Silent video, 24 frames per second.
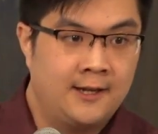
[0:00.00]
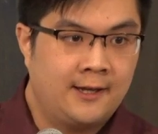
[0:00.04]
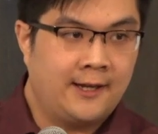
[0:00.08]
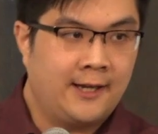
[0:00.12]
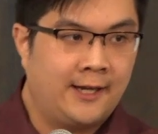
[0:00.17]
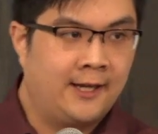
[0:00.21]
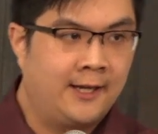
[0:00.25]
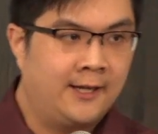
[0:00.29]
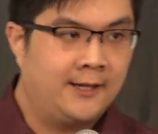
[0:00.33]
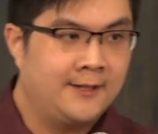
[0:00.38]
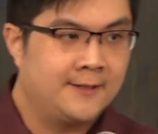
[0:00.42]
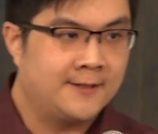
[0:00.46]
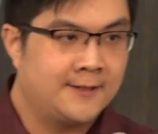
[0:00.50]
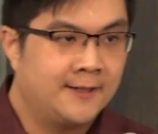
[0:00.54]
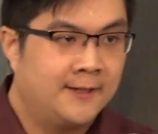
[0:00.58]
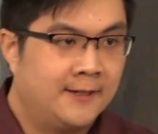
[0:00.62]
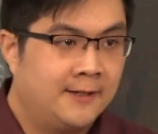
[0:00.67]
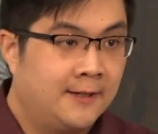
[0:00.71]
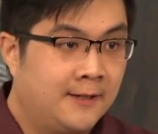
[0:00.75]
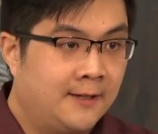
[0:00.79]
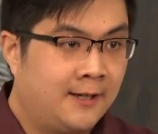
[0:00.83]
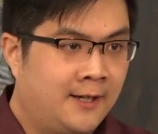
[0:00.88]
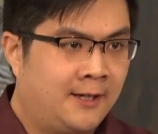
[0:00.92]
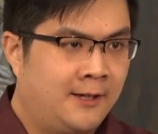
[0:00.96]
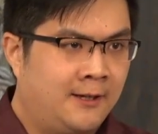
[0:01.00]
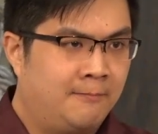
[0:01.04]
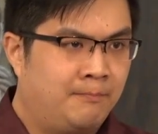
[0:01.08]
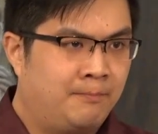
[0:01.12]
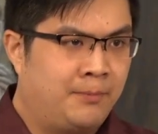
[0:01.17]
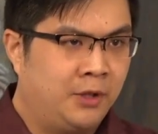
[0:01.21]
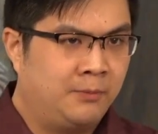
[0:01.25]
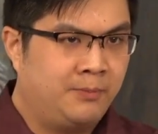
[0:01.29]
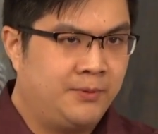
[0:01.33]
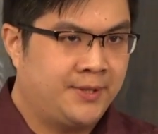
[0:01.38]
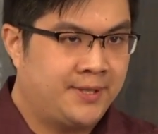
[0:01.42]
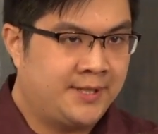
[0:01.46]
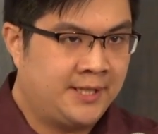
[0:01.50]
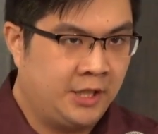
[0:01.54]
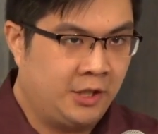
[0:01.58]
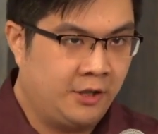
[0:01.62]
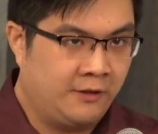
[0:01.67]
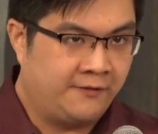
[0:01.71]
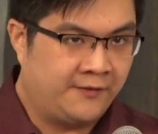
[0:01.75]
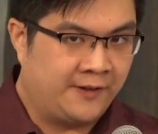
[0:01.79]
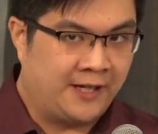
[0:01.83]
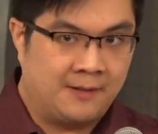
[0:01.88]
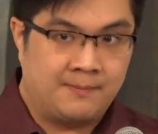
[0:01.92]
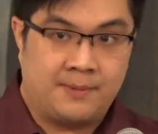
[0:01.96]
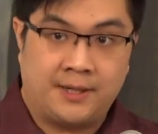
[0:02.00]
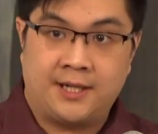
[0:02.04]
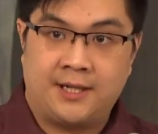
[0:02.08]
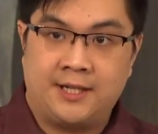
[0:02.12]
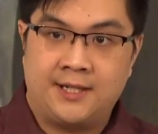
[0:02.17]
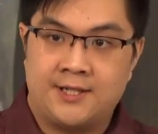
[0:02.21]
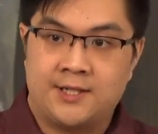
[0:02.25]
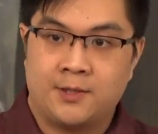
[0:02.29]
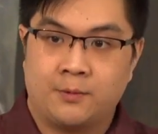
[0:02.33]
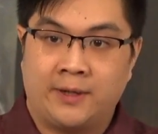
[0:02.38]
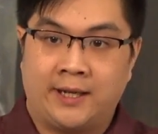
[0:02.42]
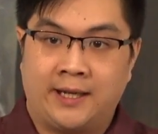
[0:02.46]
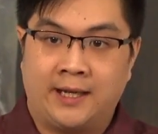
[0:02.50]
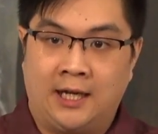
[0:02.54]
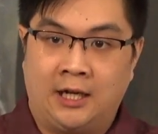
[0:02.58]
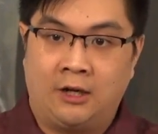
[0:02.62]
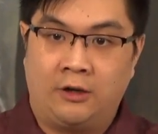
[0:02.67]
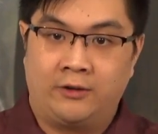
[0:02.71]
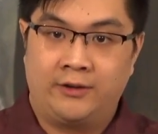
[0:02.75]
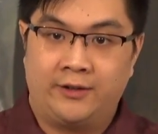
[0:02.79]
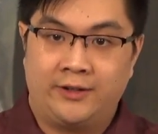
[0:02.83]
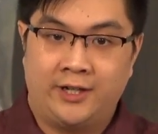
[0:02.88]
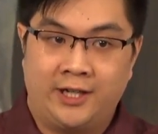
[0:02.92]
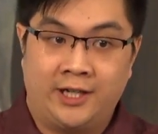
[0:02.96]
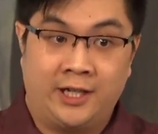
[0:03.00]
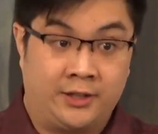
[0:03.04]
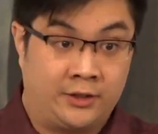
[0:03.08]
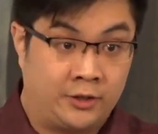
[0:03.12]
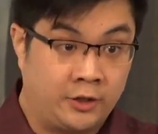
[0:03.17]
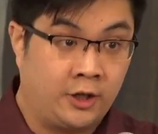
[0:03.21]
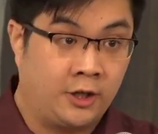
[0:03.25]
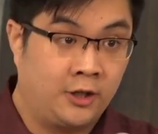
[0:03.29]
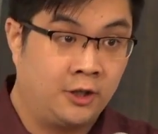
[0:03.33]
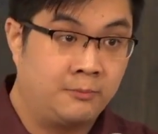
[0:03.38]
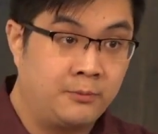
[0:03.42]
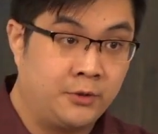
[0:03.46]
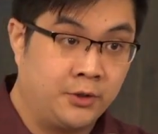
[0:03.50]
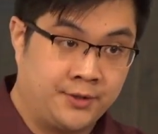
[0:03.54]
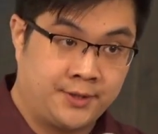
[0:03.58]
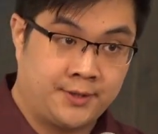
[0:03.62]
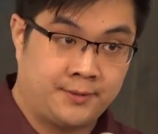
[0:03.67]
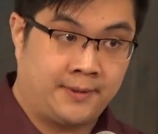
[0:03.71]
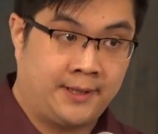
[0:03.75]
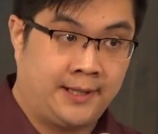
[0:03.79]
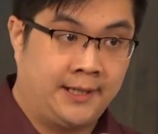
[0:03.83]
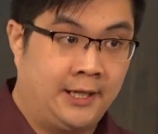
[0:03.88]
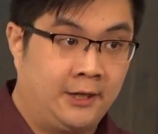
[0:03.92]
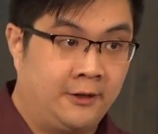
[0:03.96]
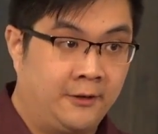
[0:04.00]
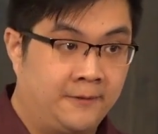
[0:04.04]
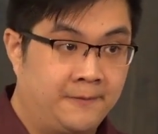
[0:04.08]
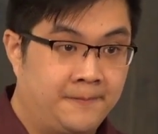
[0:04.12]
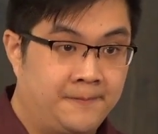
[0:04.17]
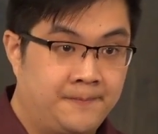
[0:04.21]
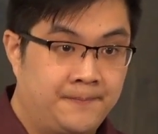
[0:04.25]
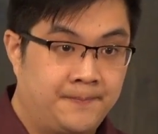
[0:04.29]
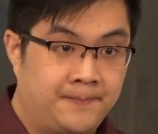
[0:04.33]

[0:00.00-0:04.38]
And Bilbo's terrified, but he needs a way out, and Gollum knows the way out.